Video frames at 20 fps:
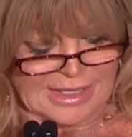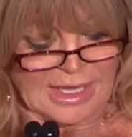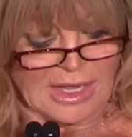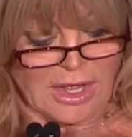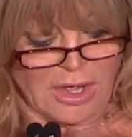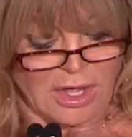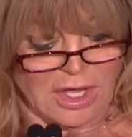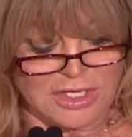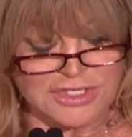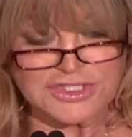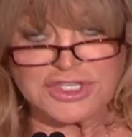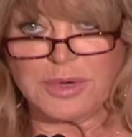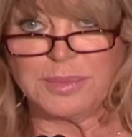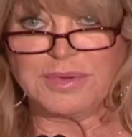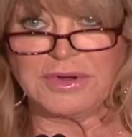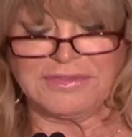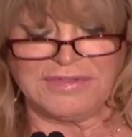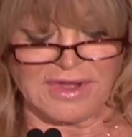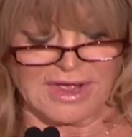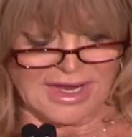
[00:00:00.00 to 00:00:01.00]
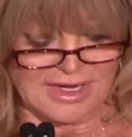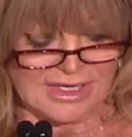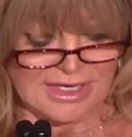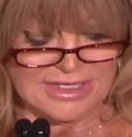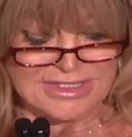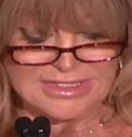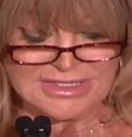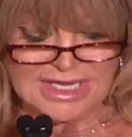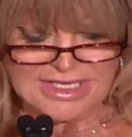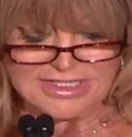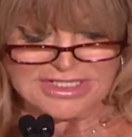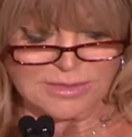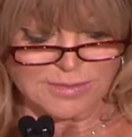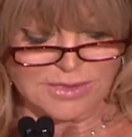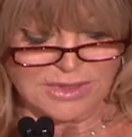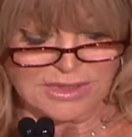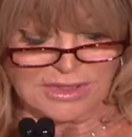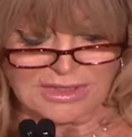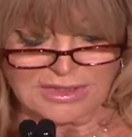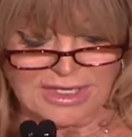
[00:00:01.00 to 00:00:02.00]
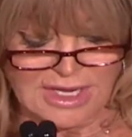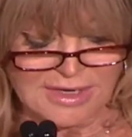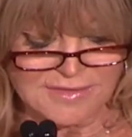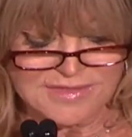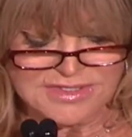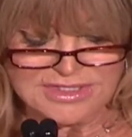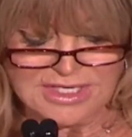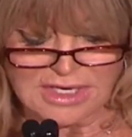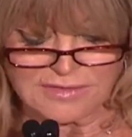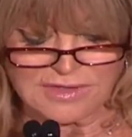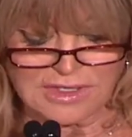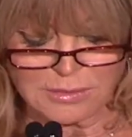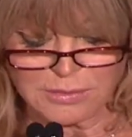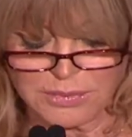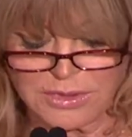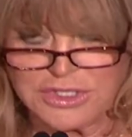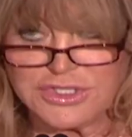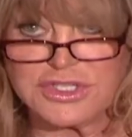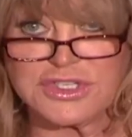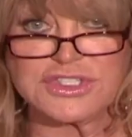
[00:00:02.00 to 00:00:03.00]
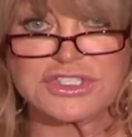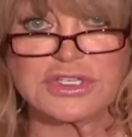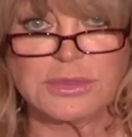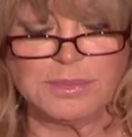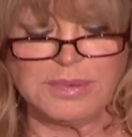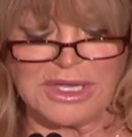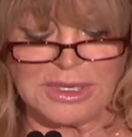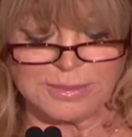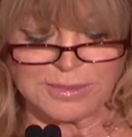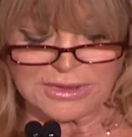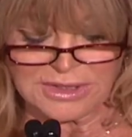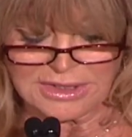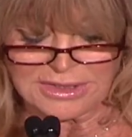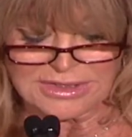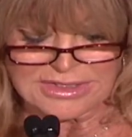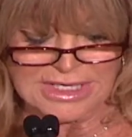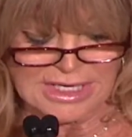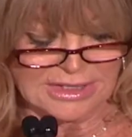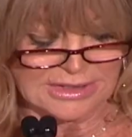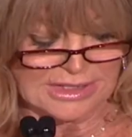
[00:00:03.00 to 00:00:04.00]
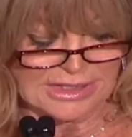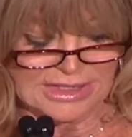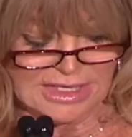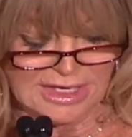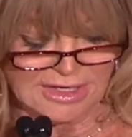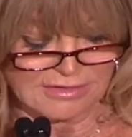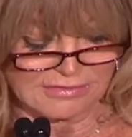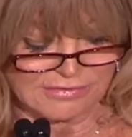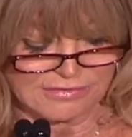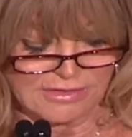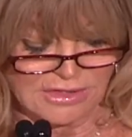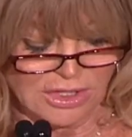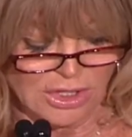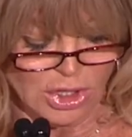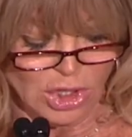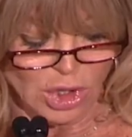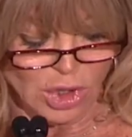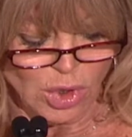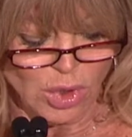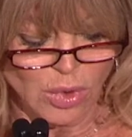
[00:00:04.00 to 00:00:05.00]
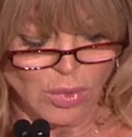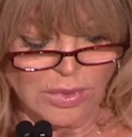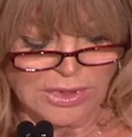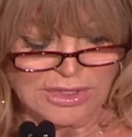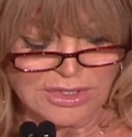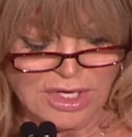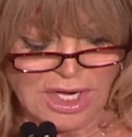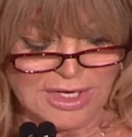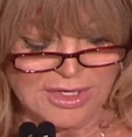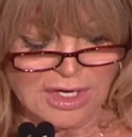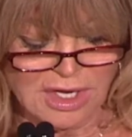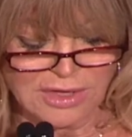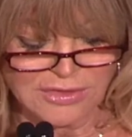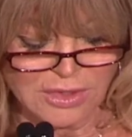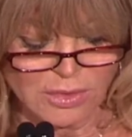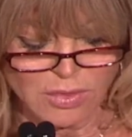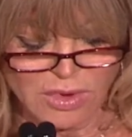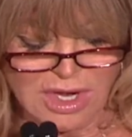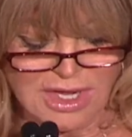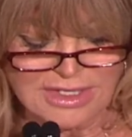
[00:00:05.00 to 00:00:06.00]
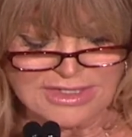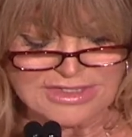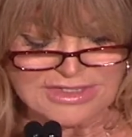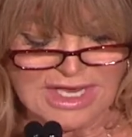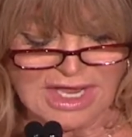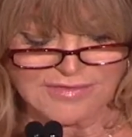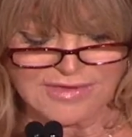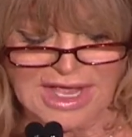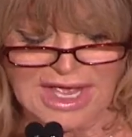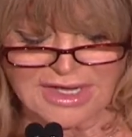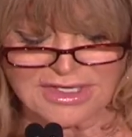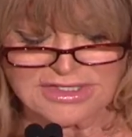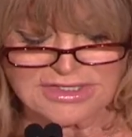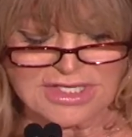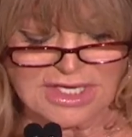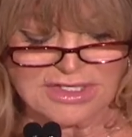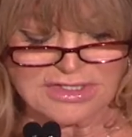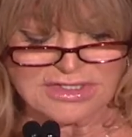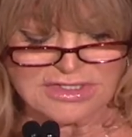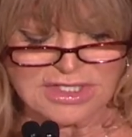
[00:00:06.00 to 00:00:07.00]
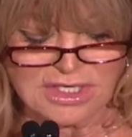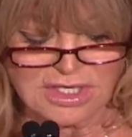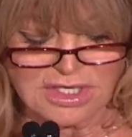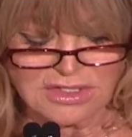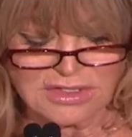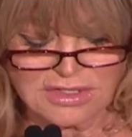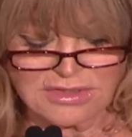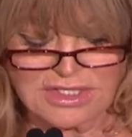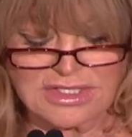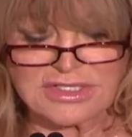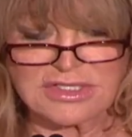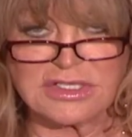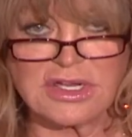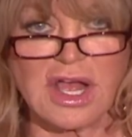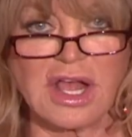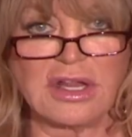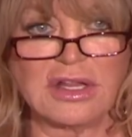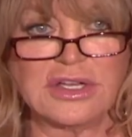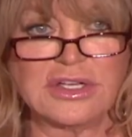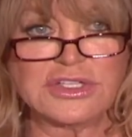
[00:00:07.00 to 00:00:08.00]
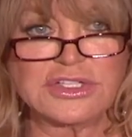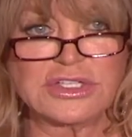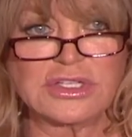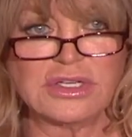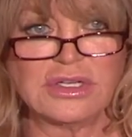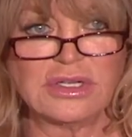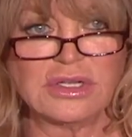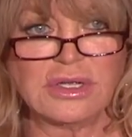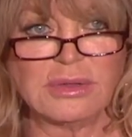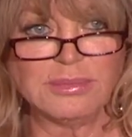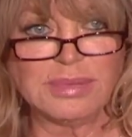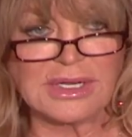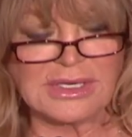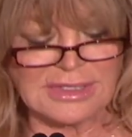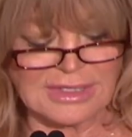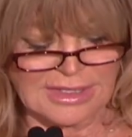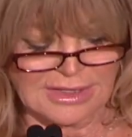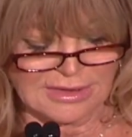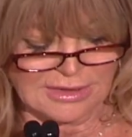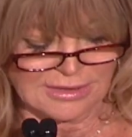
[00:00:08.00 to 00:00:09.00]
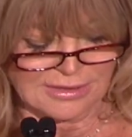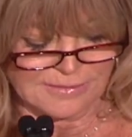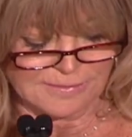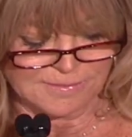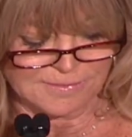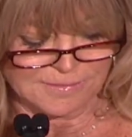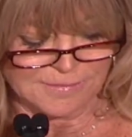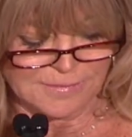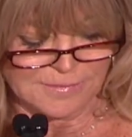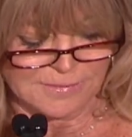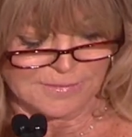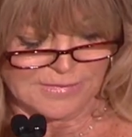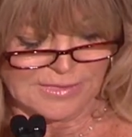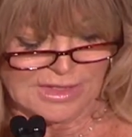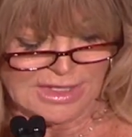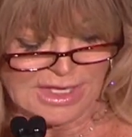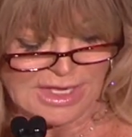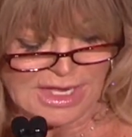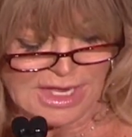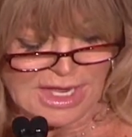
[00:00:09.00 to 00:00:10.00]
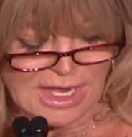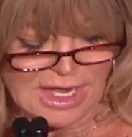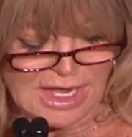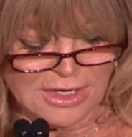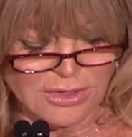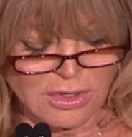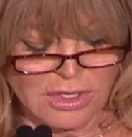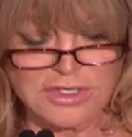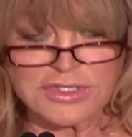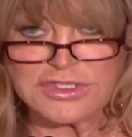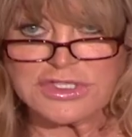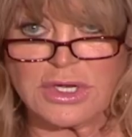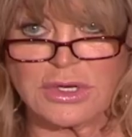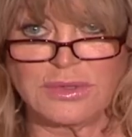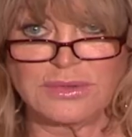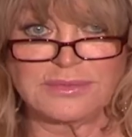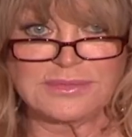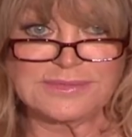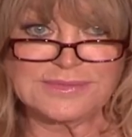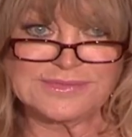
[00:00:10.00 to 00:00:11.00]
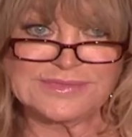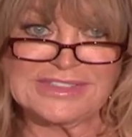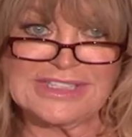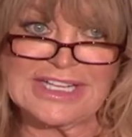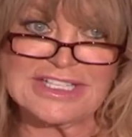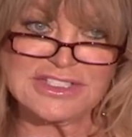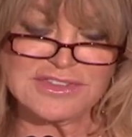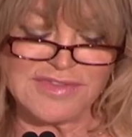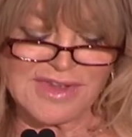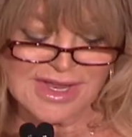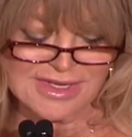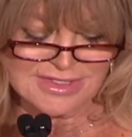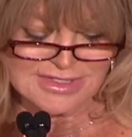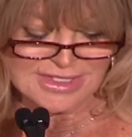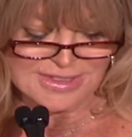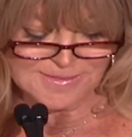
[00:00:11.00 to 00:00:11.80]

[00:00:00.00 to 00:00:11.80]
also provide accessible, life-saving bridges to people in daily life who would not otherwise have access to this knowledge, but need it? And also, let's face it,